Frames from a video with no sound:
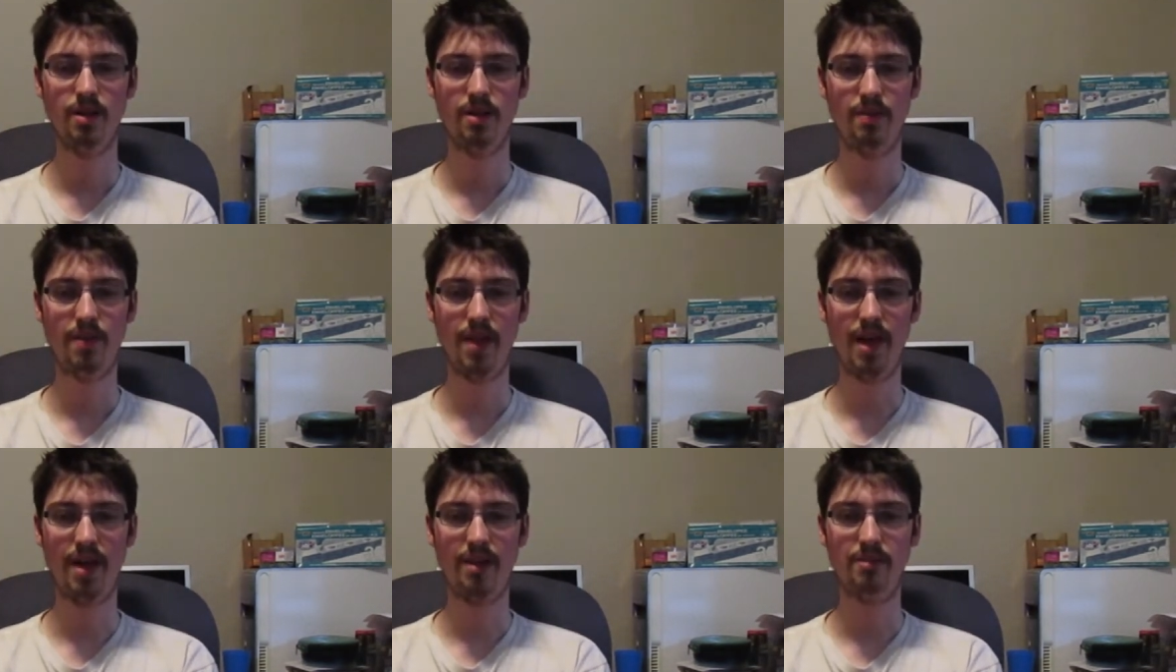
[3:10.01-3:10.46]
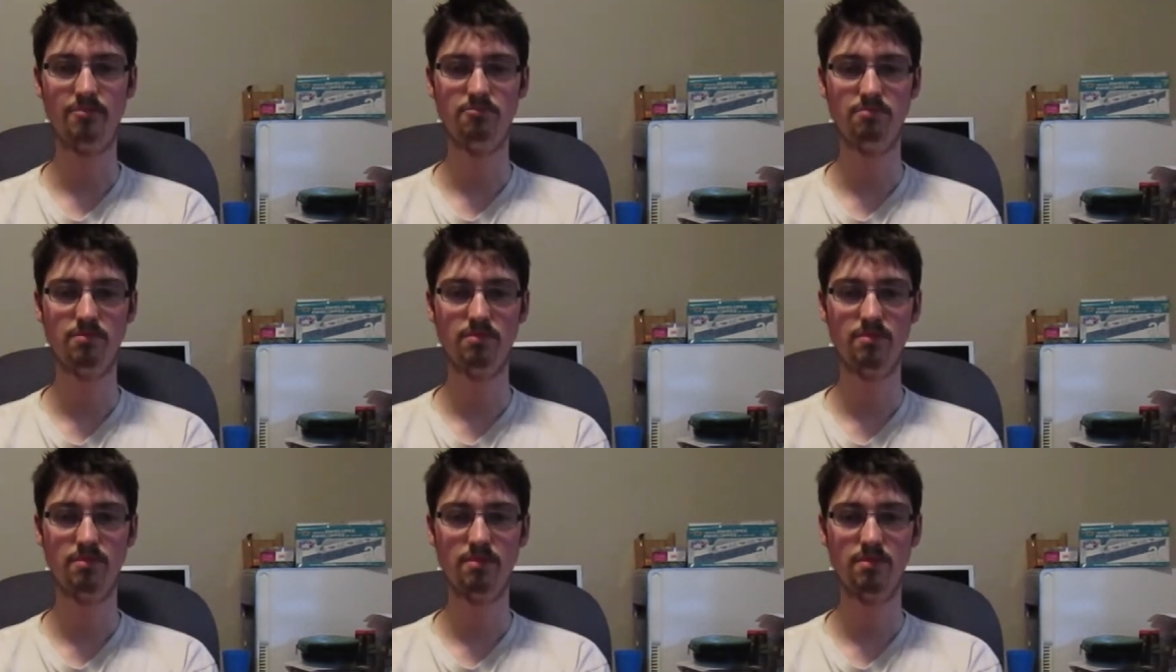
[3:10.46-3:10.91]

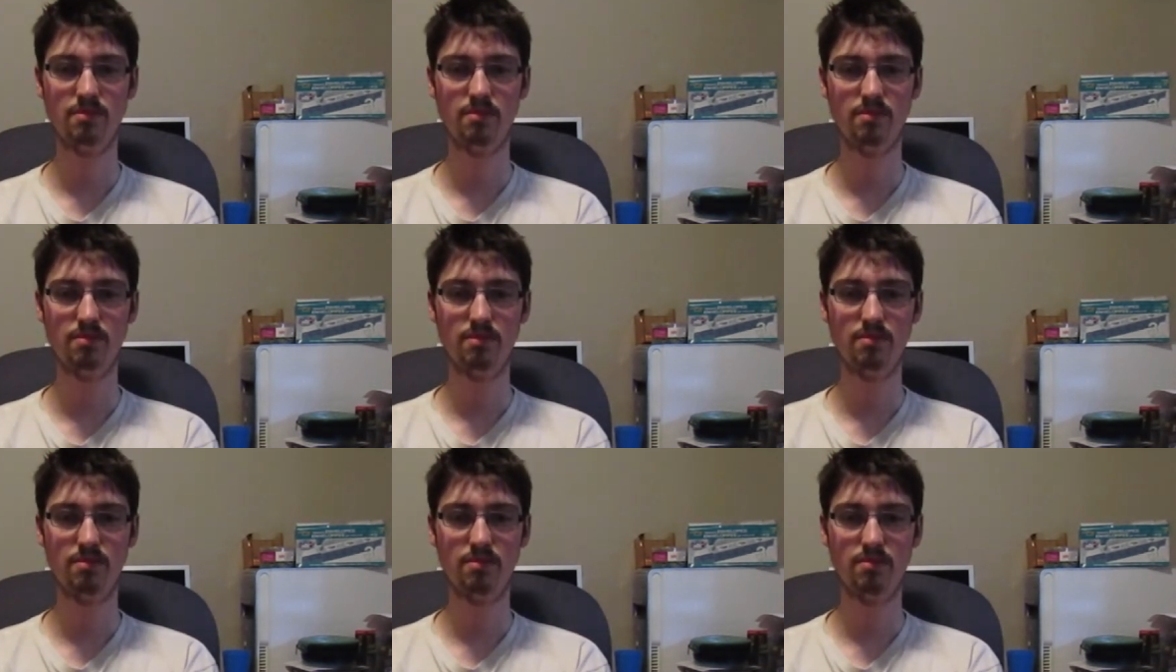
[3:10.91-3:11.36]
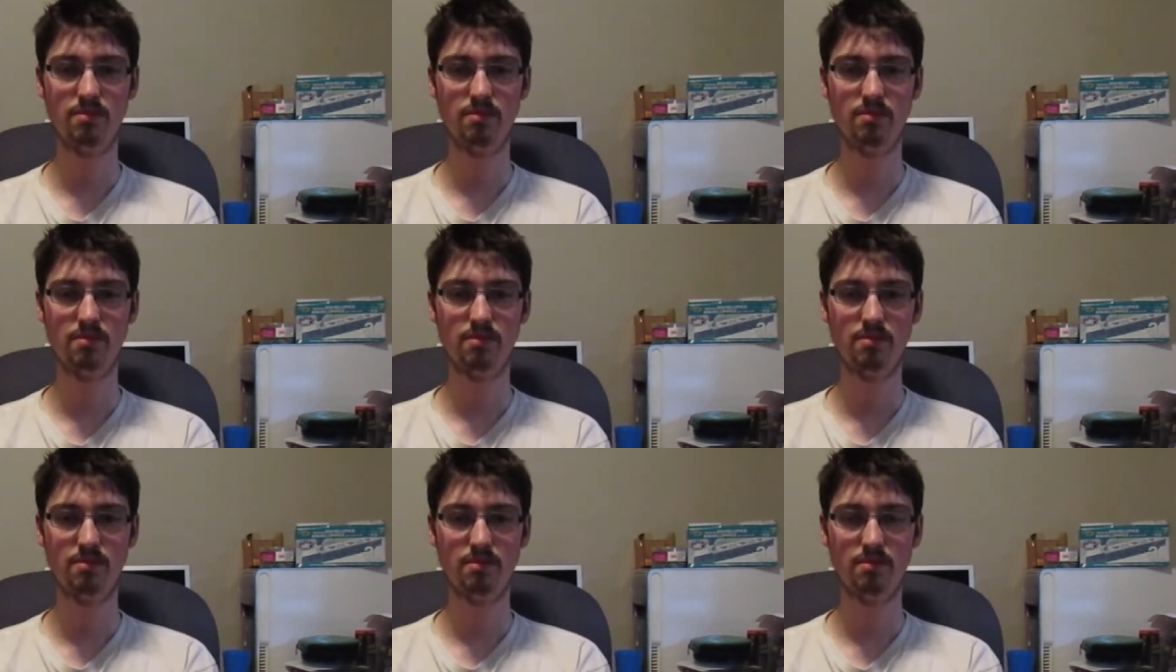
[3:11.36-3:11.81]

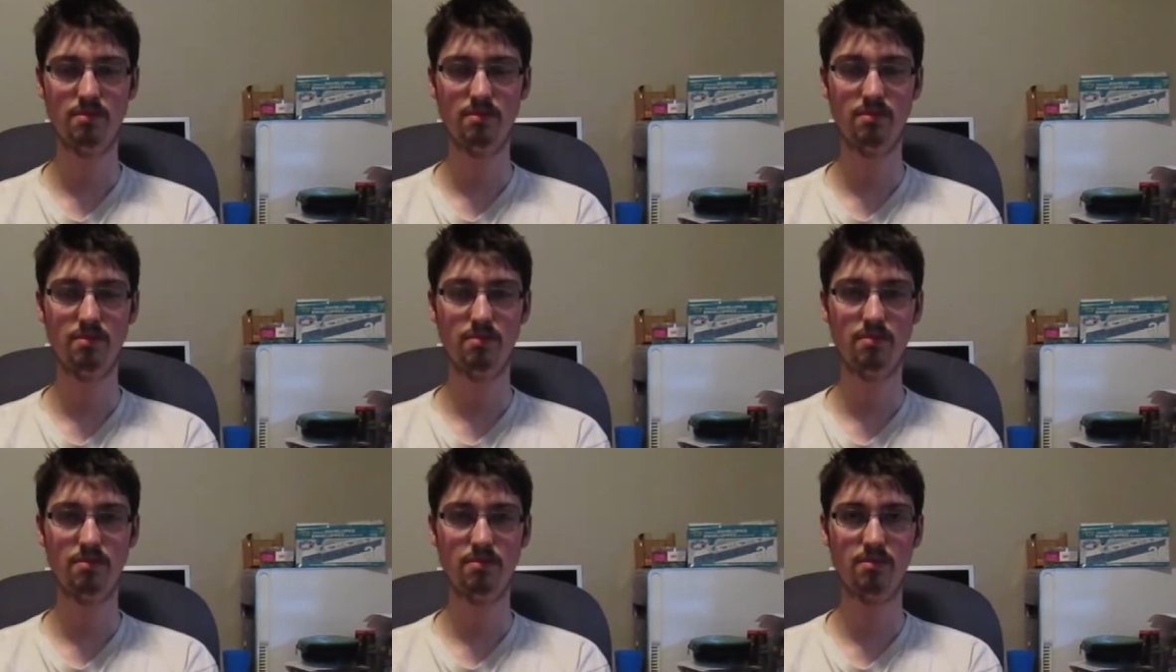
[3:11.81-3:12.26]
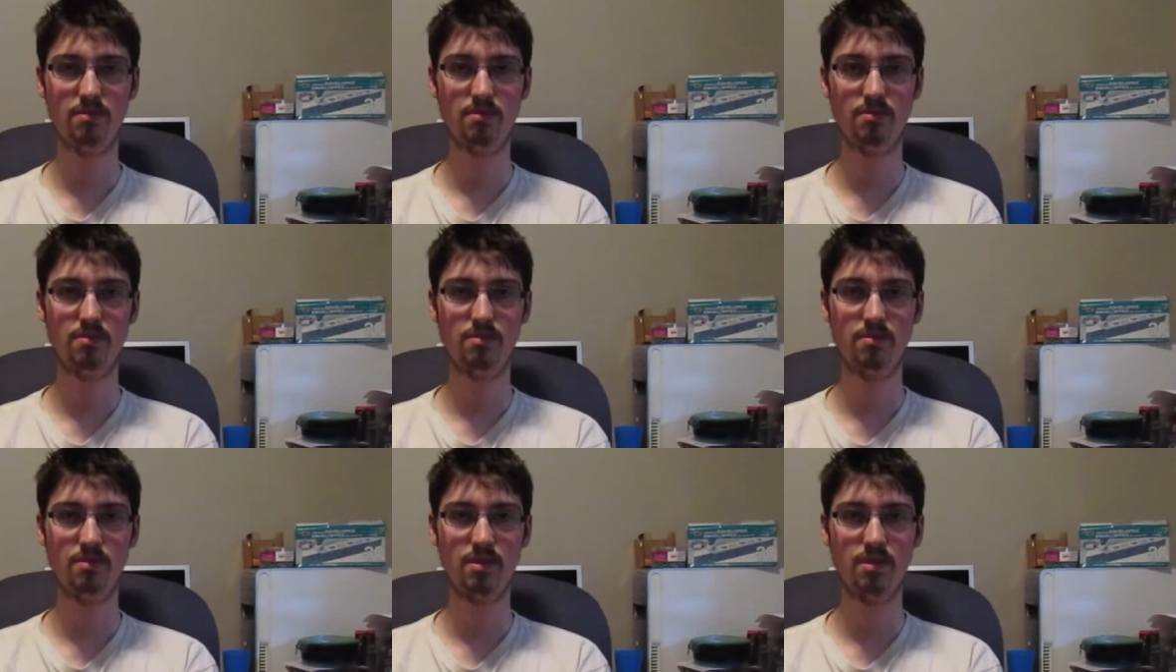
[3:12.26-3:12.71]

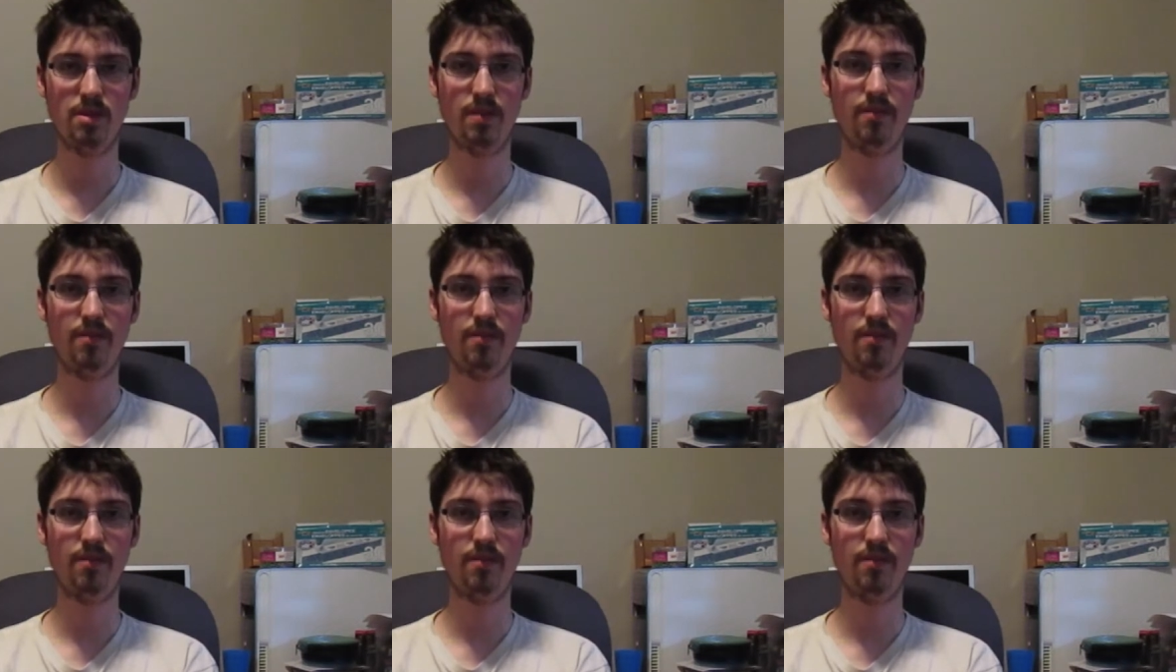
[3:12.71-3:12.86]
to